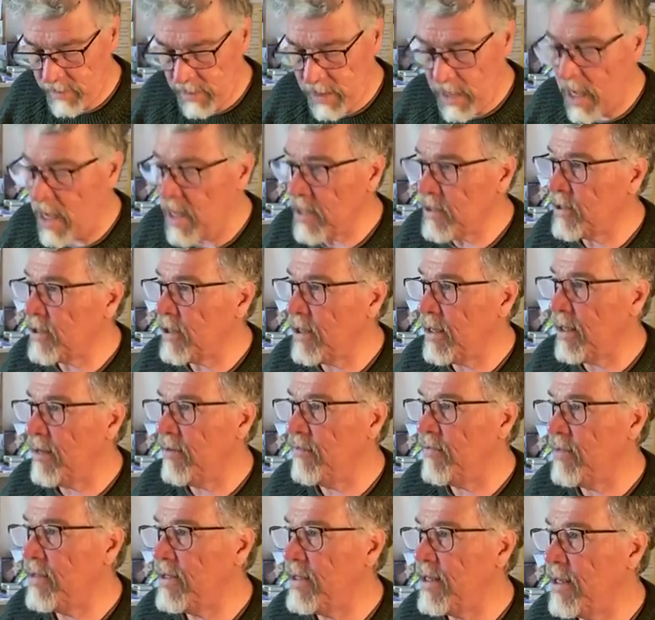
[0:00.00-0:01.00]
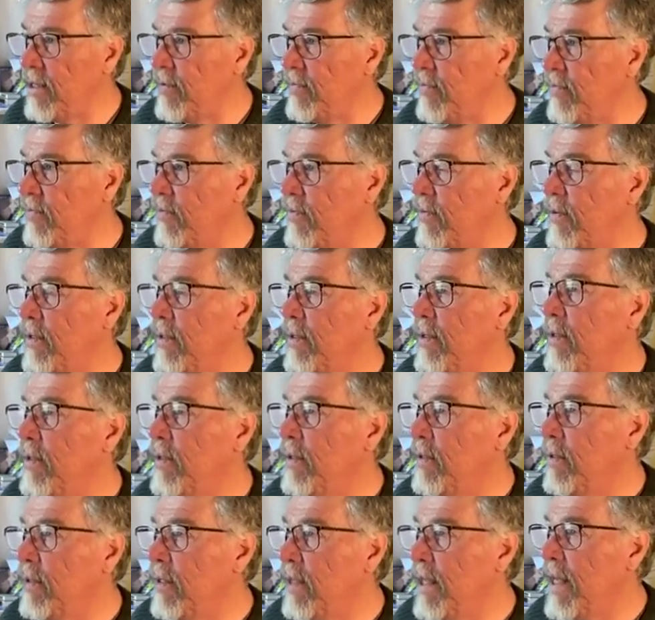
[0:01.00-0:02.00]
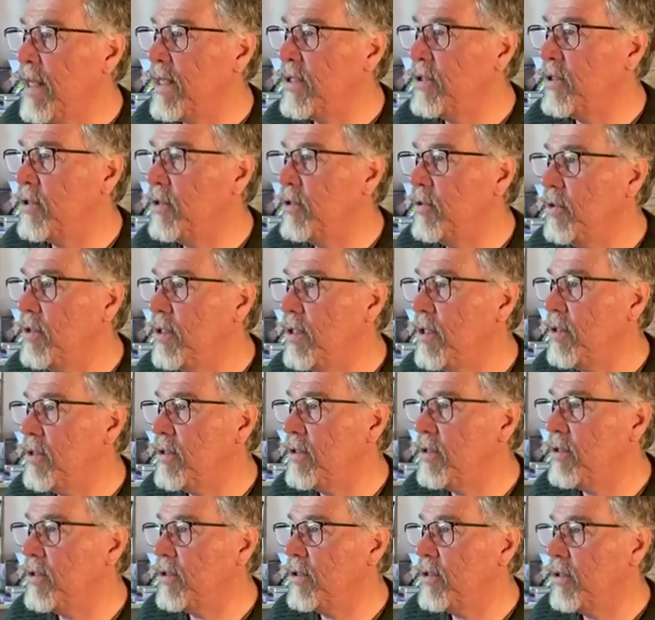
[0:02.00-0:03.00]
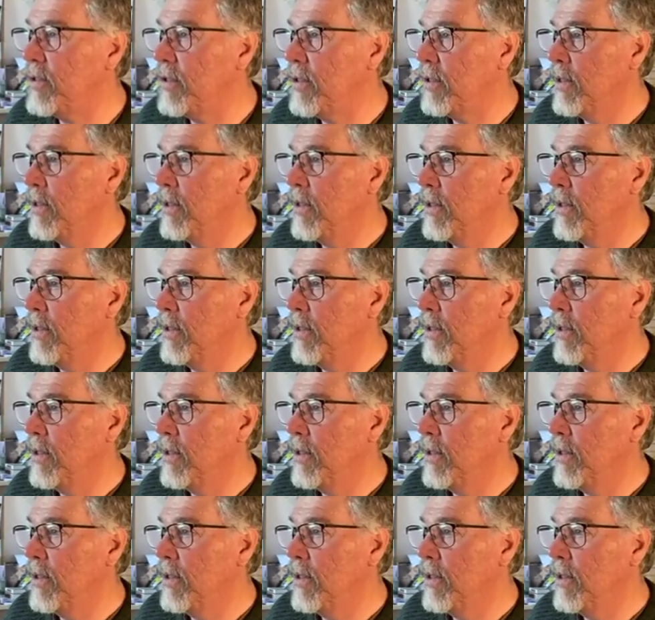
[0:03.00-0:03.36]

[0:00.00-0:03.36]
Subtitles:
Gaza every day of the last 2 years,